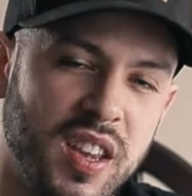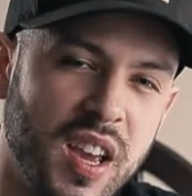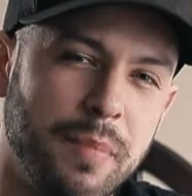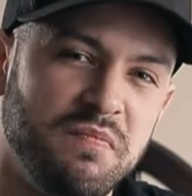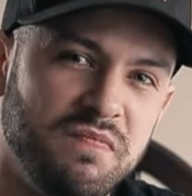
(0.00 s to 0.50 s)

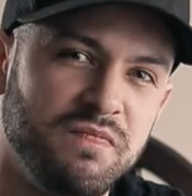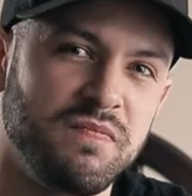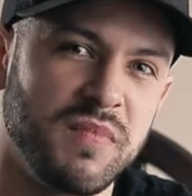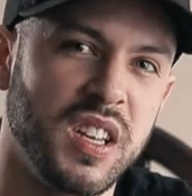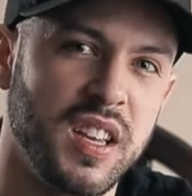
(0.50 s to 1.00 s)
Yep,
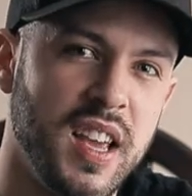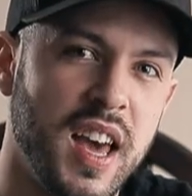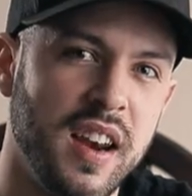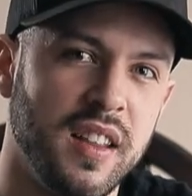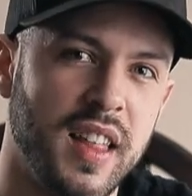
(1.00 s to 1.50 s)
he
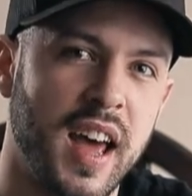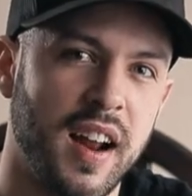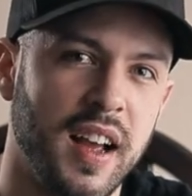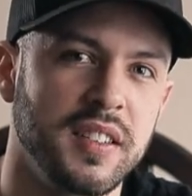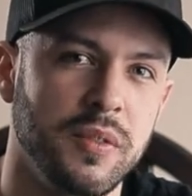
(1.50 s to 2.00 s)
edited
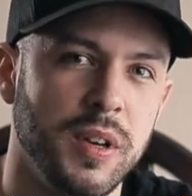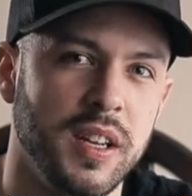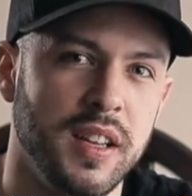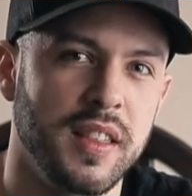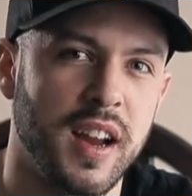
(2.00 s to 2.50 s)
that. I see what
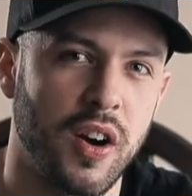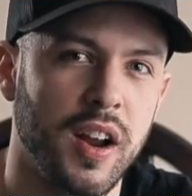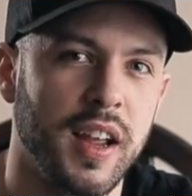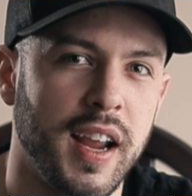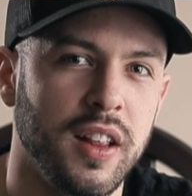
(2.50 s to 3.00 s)
he did
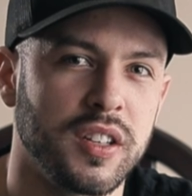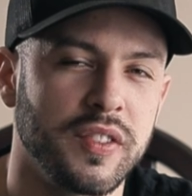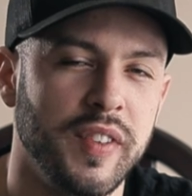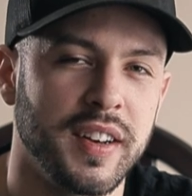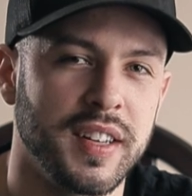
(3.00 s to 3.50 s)
there. It
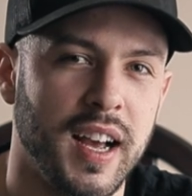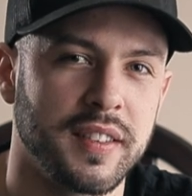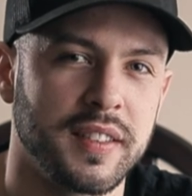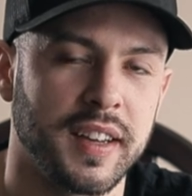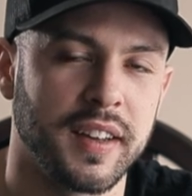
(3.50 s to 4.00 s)
looks
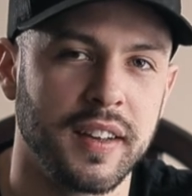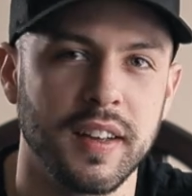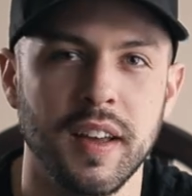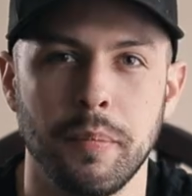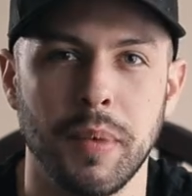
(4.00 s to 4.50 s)
fantastic,
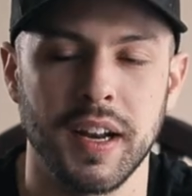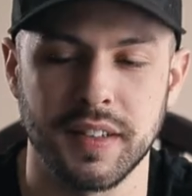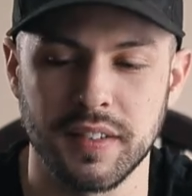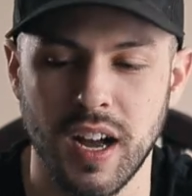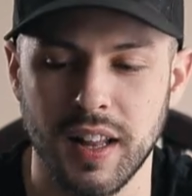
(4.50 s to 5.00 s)
but
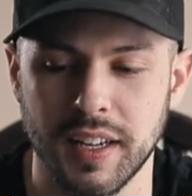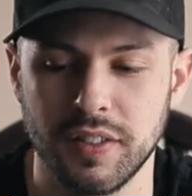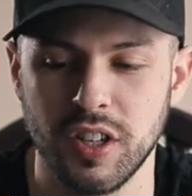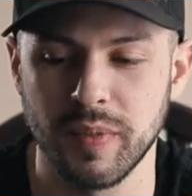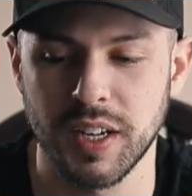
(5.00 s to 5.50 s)
it's not
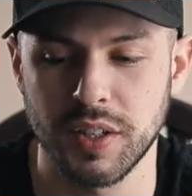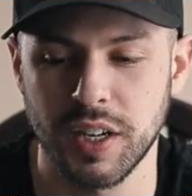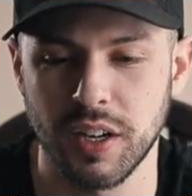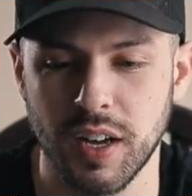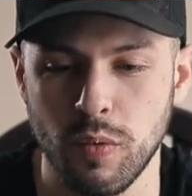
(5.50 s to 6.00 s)
like too much
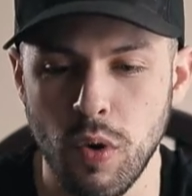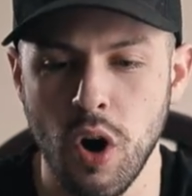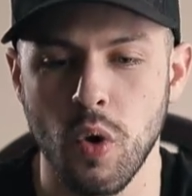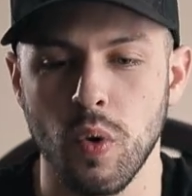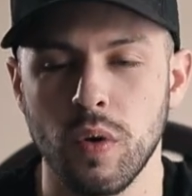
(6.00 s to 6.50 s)
that you're like,
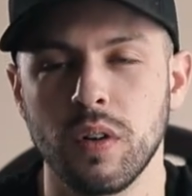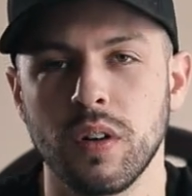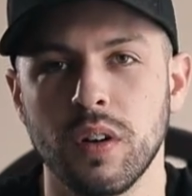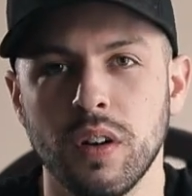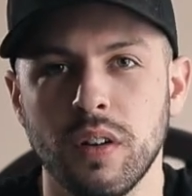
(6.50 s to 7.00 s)
whoa,
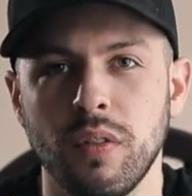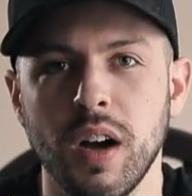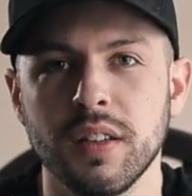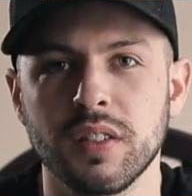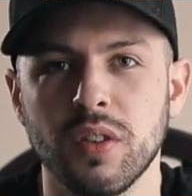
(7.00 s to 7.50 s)

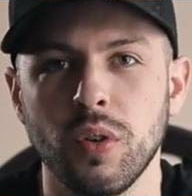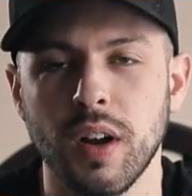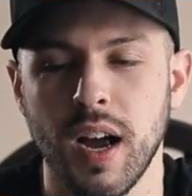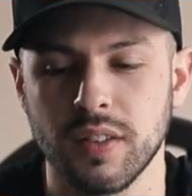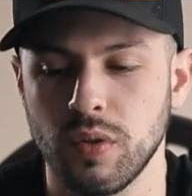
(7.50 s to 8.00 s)
why is this whole
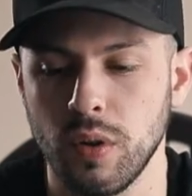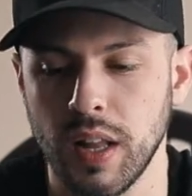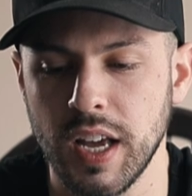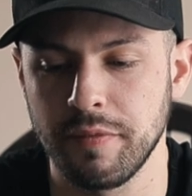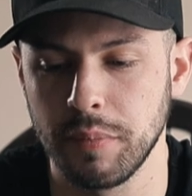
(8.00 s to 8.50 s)
guy's whole
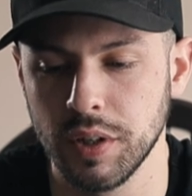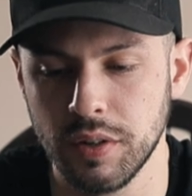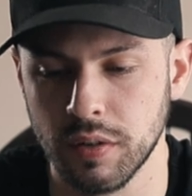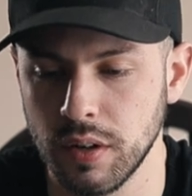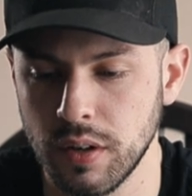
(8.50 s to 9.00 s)
life
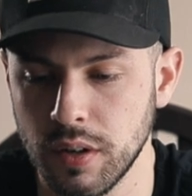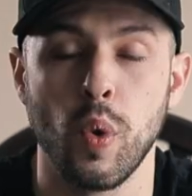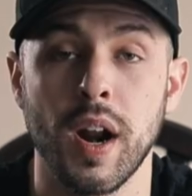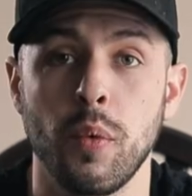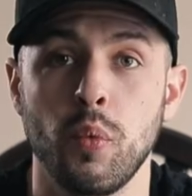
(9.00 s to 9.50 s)
blue?
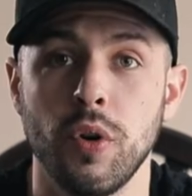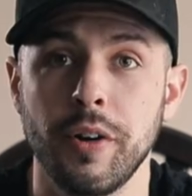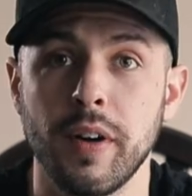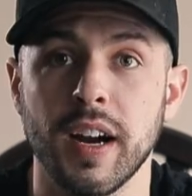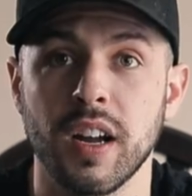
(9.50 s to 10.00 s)
What I
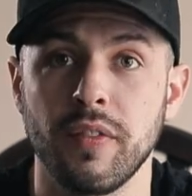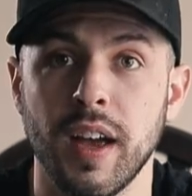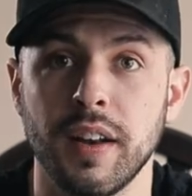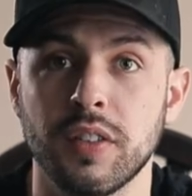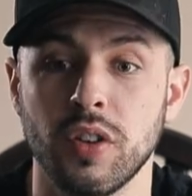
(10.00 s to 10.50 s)
would
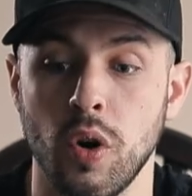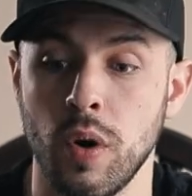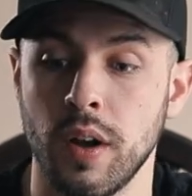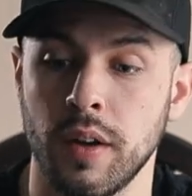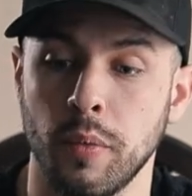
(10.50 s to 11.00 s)
recommend,
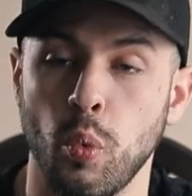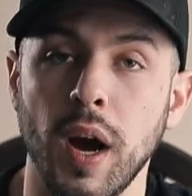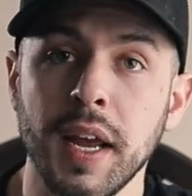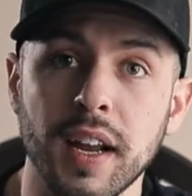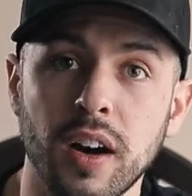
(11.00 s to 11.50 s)
so
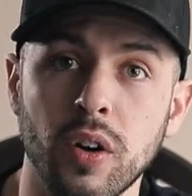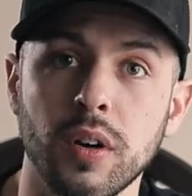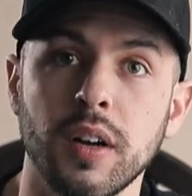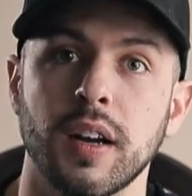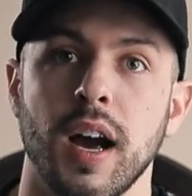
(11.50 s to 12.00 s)

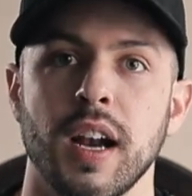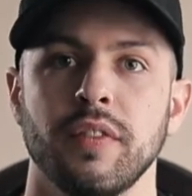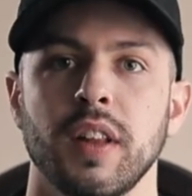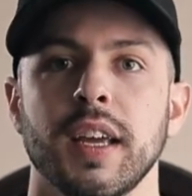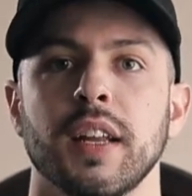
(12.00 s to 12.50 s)
whiteout kind
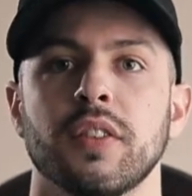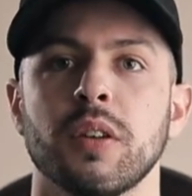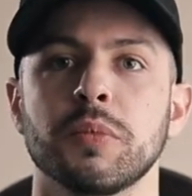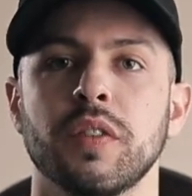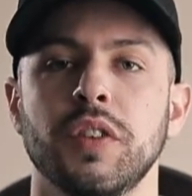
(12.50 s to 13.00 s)
of like in
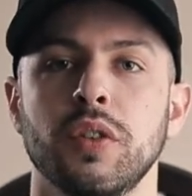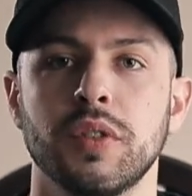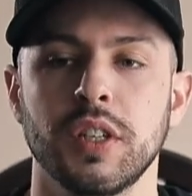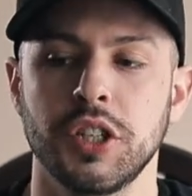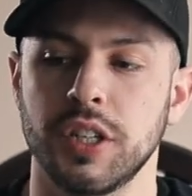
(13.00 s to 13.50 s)
terms of
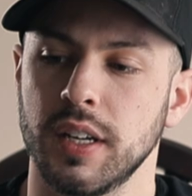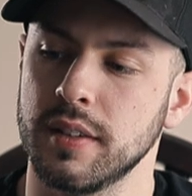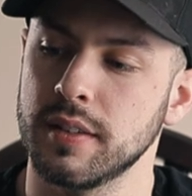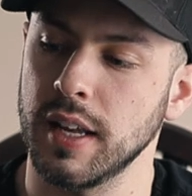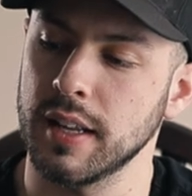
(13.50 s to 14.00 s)
usage
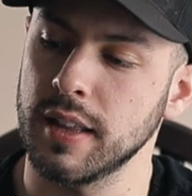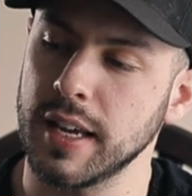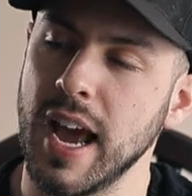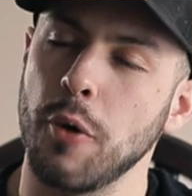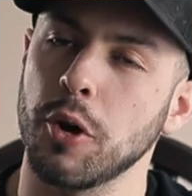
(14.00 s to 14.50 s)
is like the
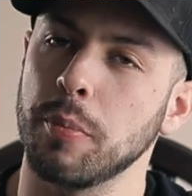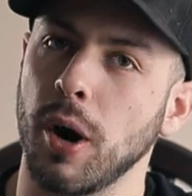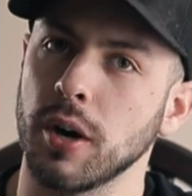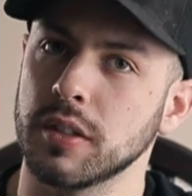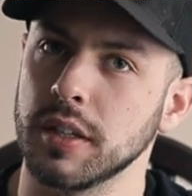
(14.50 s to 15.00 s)

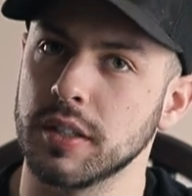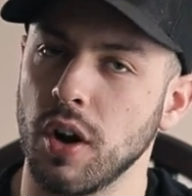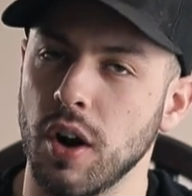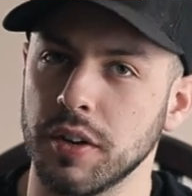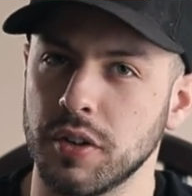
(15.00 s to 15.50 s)
counterpart to
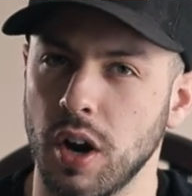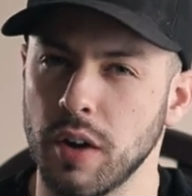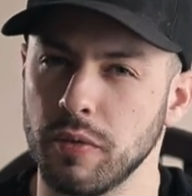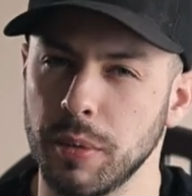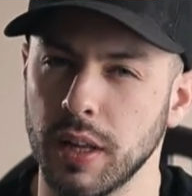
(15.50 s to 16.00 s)
dawn.
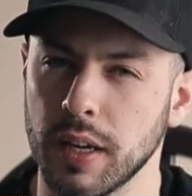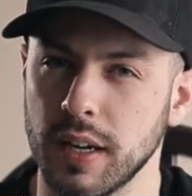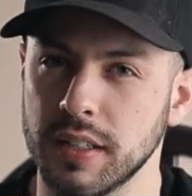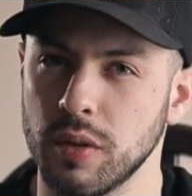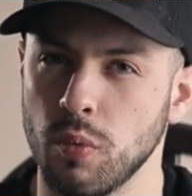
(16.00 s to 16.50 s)
Dawn would be like
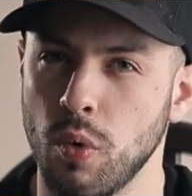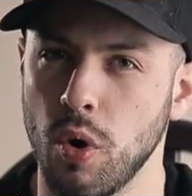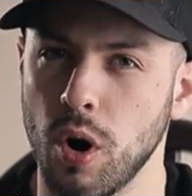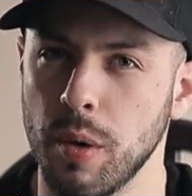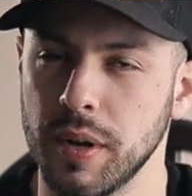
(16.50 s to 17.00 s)
nice and
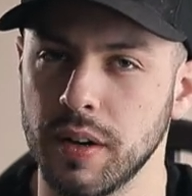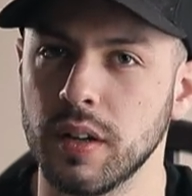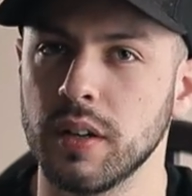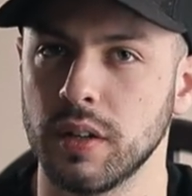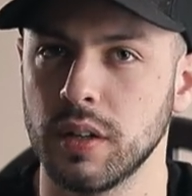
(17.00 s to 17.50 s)
warm and